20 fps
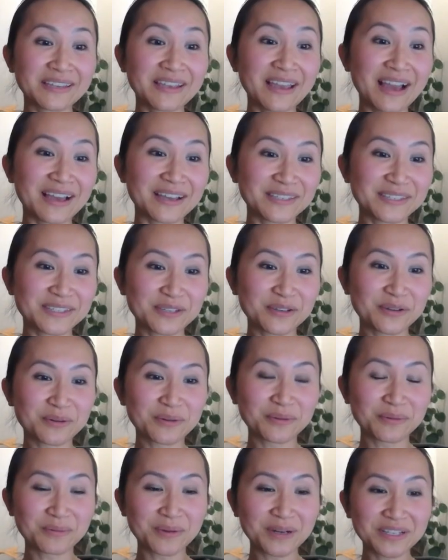Yeah.
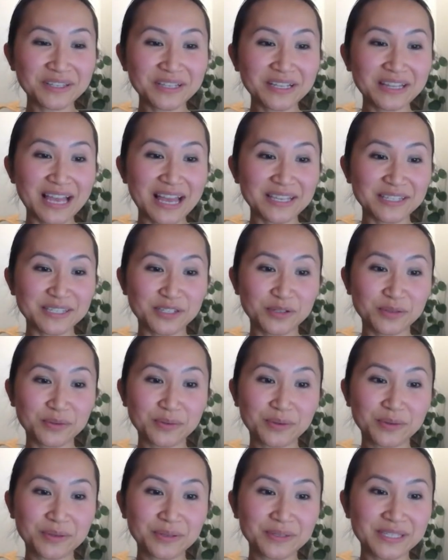So one of the last
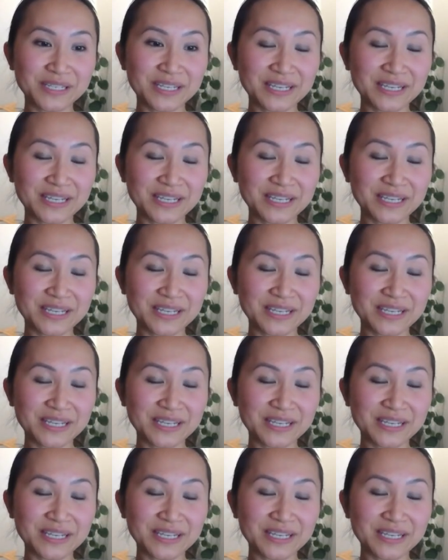tools